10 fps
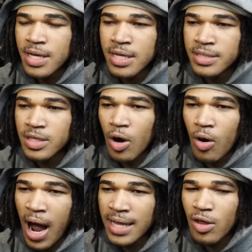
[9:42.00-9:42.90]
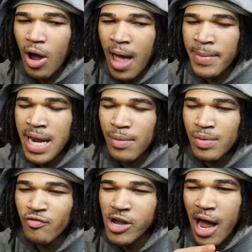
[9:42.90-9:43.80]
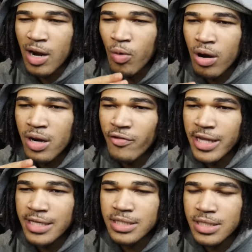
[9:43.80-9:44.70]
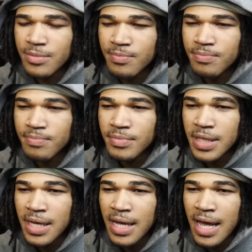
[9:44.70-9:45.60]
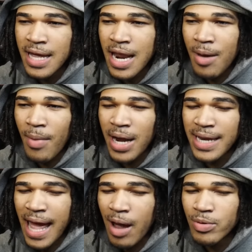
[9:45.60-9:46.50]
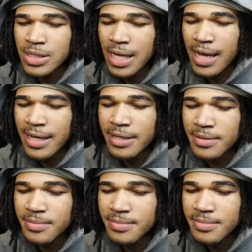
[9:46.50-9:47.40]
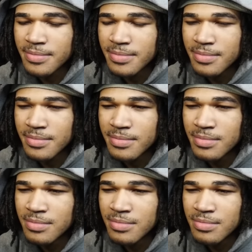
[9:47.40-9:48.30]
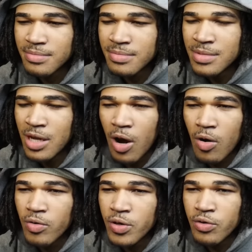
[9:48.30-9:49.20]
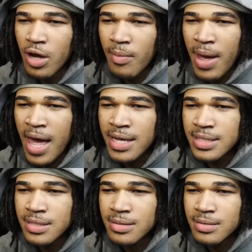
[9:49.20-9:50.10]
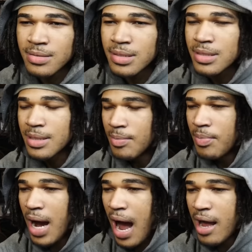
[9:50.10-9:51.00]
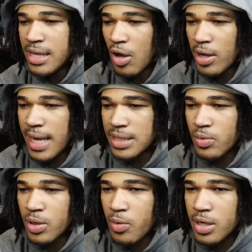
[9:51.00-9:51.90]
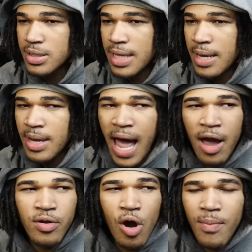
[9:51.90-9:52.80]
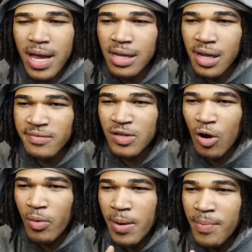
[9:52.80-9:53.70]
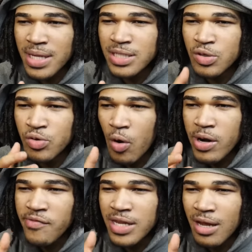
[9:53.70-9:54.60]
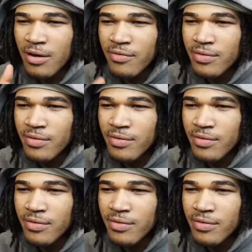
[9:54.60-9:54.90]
So I thought Eminem and Rihanna were in a relationship. And then my dad was like, no, you dumbass. But I thought that's what it was. Like, how you gonna make a love song with a bitch you don't even love?